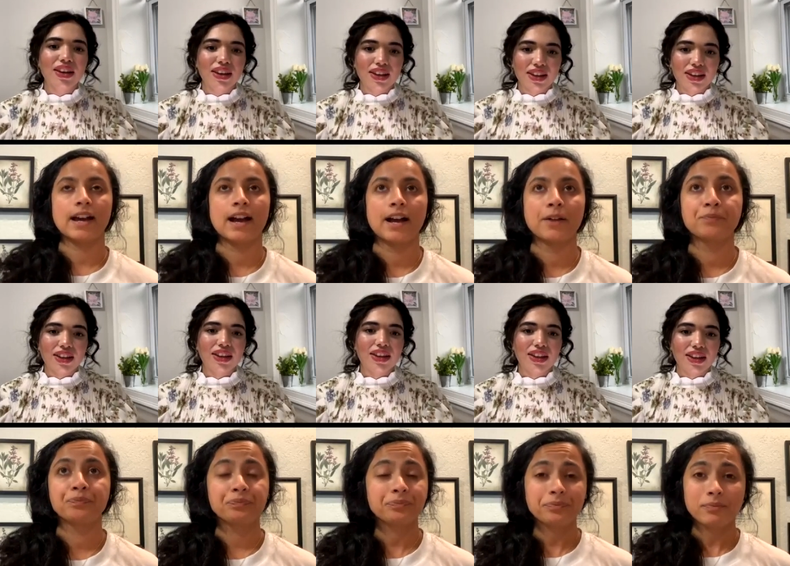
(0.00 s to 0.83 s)
Speaker 1: um,
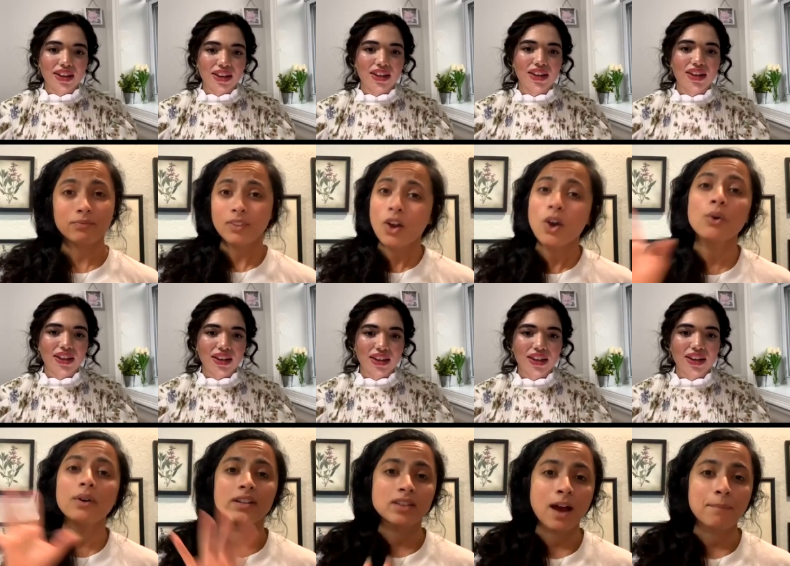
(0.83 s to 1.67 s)
oh
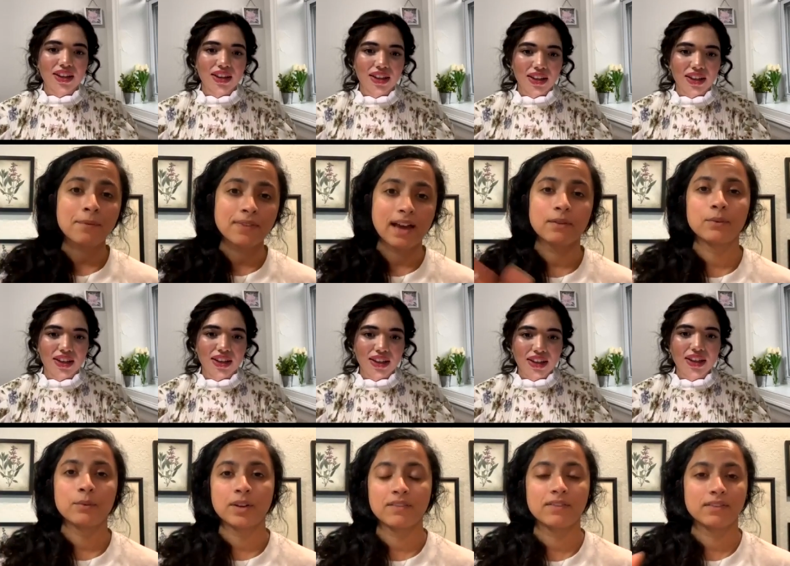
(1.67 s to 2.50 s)
on top of that
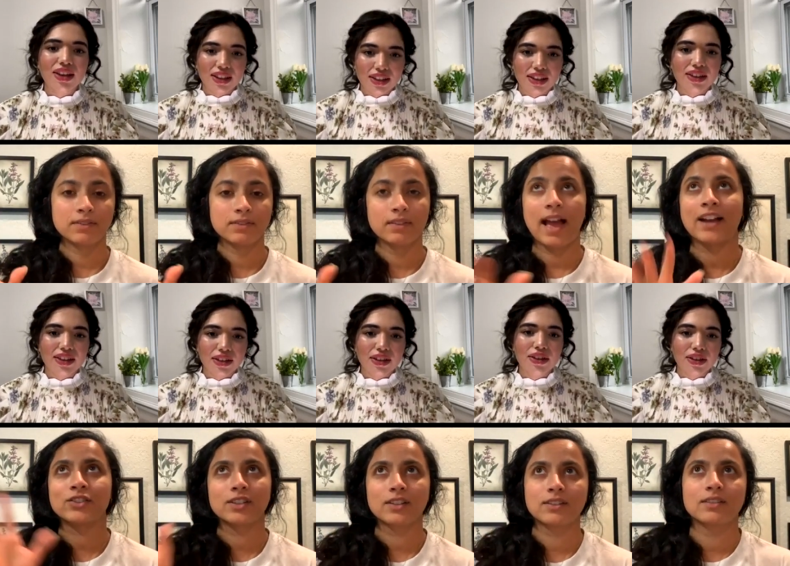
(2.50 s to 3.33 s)
one of
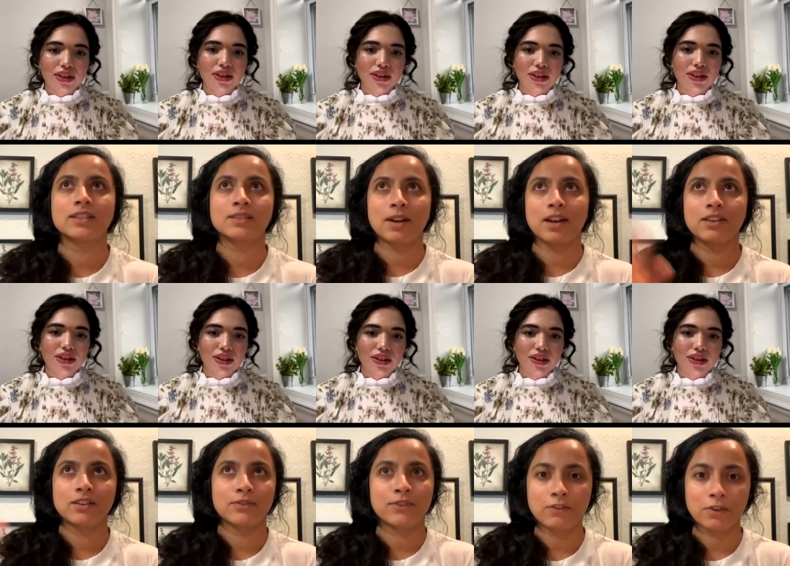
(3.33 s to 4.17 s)
actually this is my other
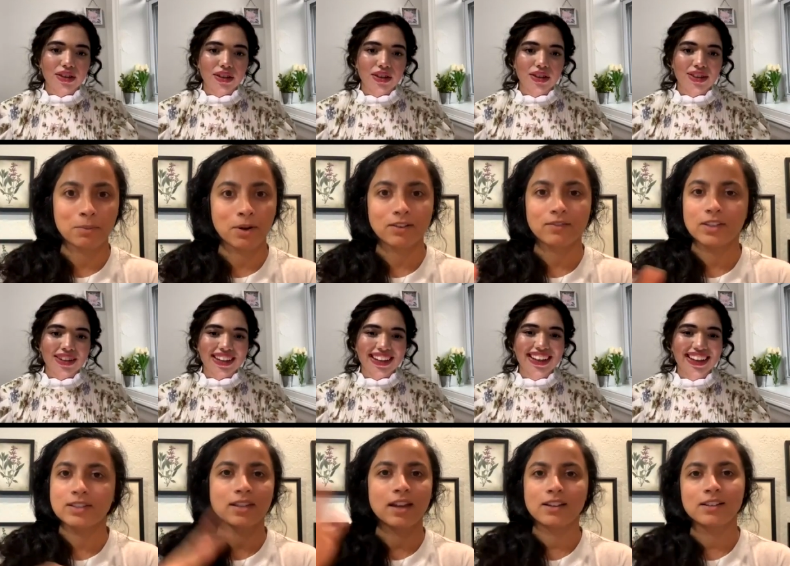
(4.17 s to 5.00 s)
favorite part of this
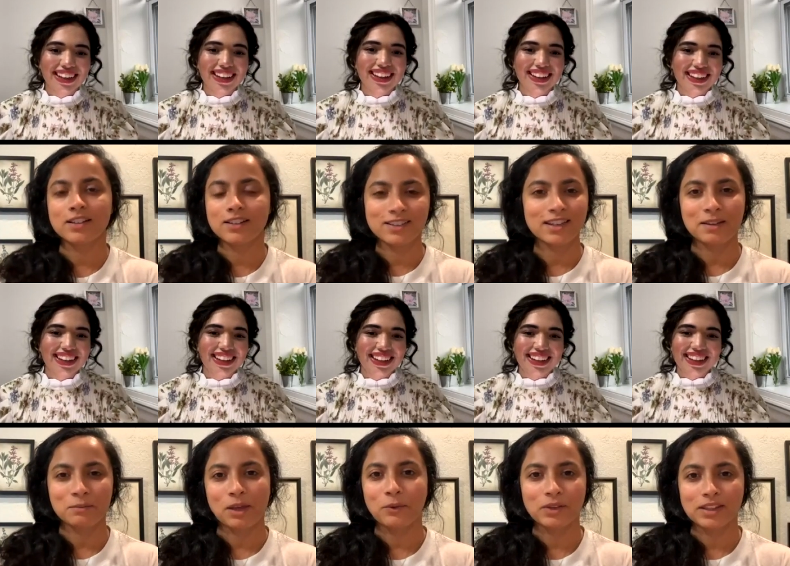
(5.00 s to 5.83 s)
i clearly am
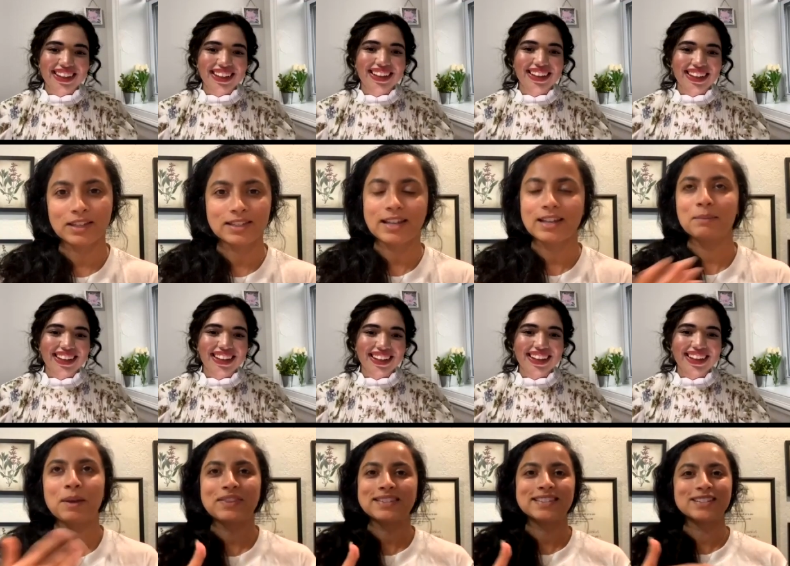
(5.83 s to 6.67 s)
like really excited about
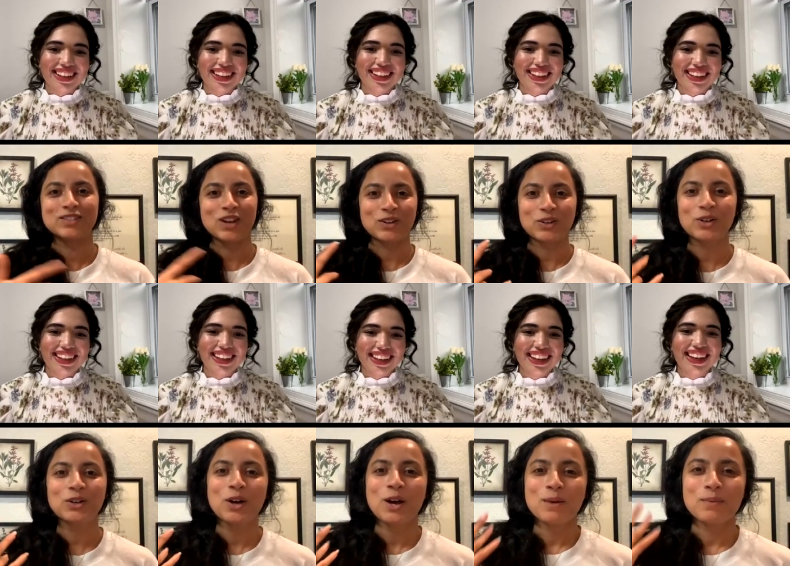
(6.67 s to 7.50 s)
this in general
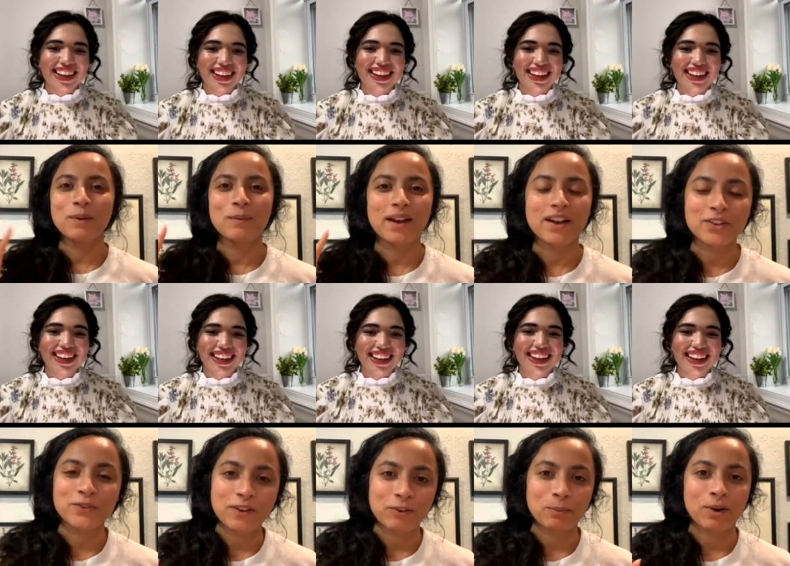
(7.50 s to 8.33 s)
but my other
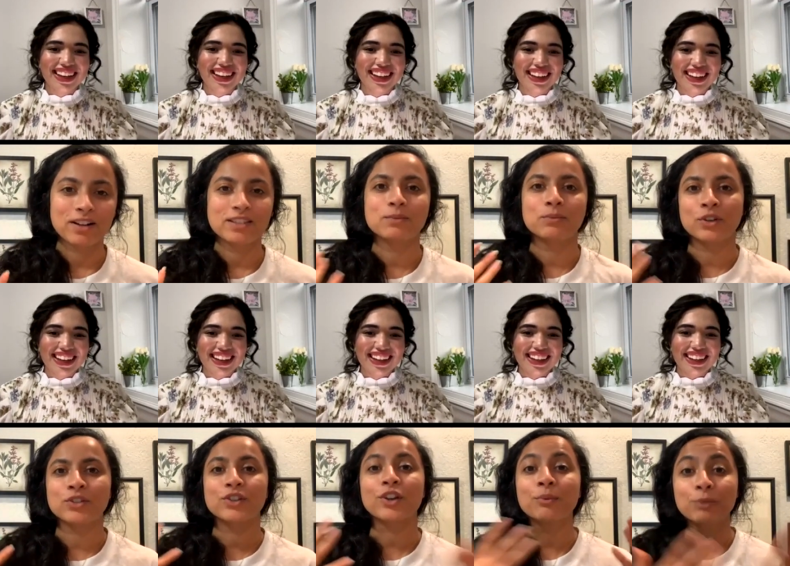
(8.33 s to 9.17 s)
favorite part is there's
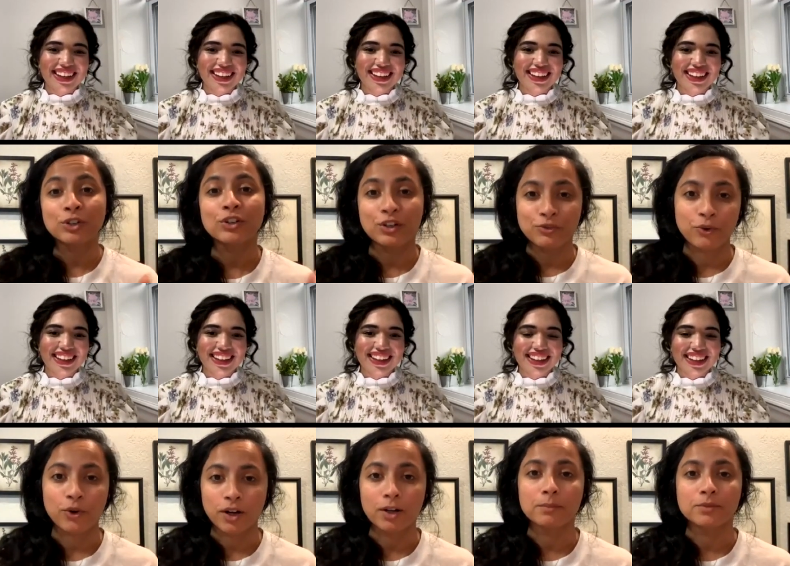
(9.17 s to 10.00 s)
a community
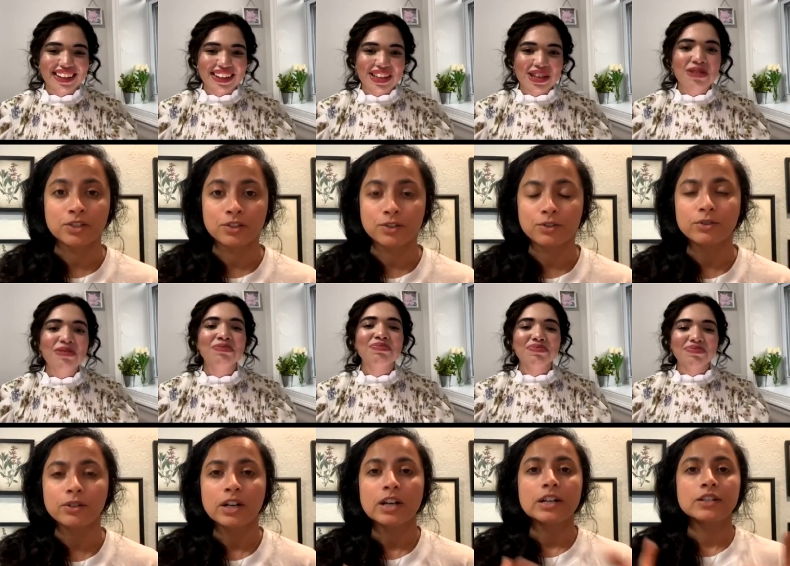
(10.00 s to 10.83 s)
forum too
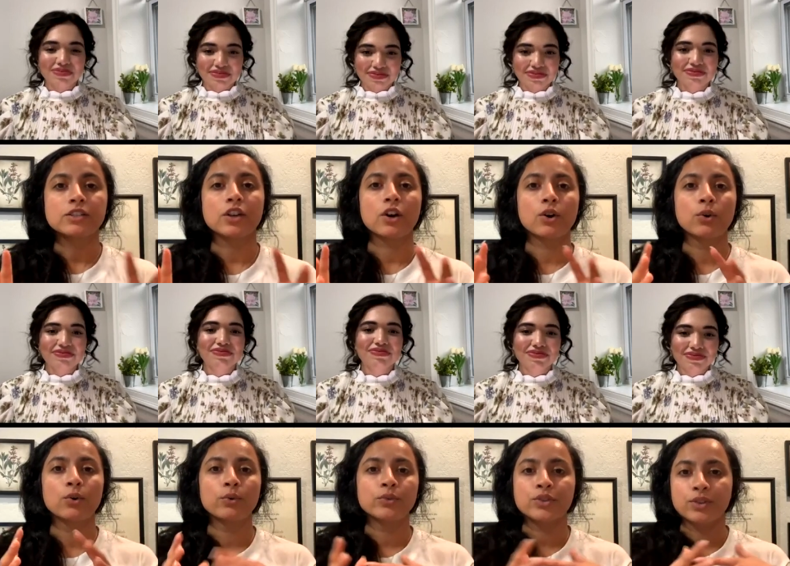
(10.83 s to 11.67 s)
so
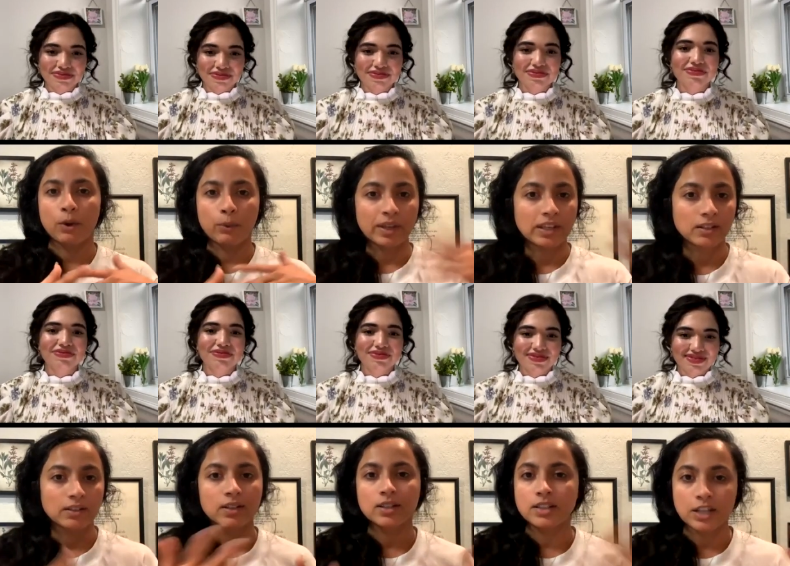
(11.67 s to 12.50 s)
so that we can
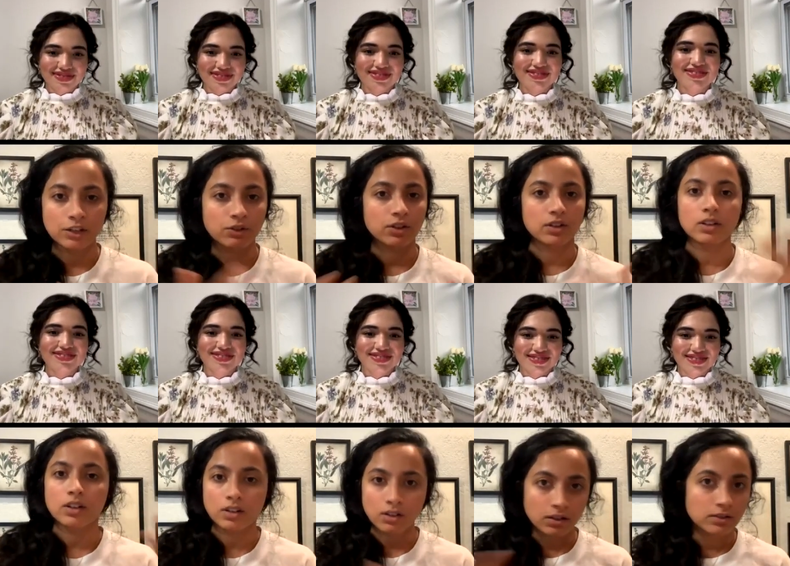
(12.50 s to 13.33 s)
continue to
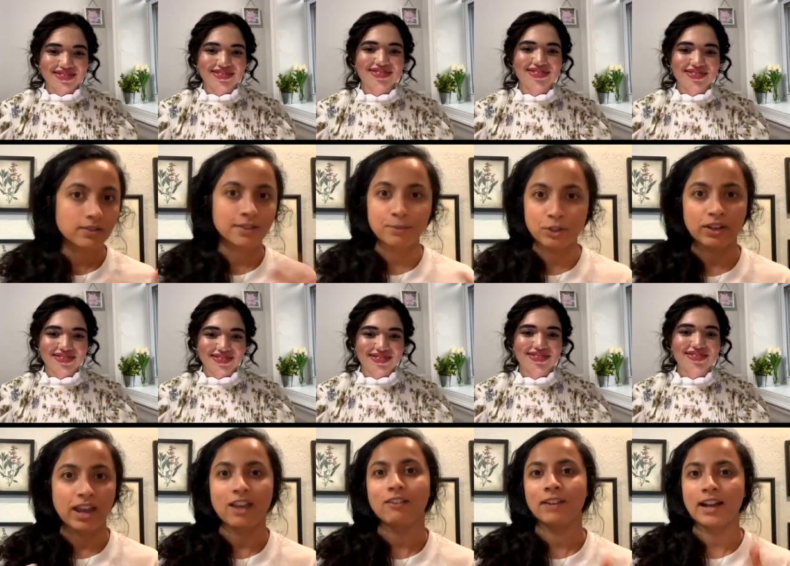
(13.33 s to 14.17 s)

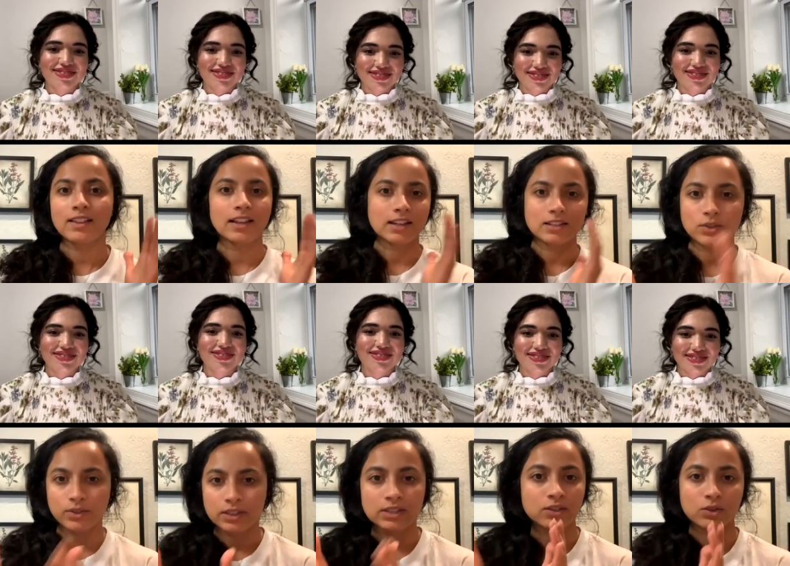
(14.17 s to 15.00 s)
communicate right like it's
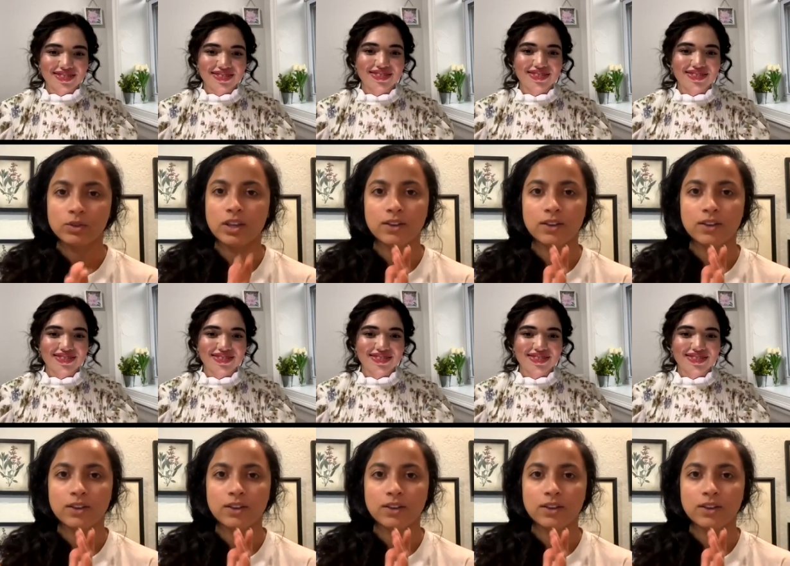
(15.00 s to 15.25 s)
this is only a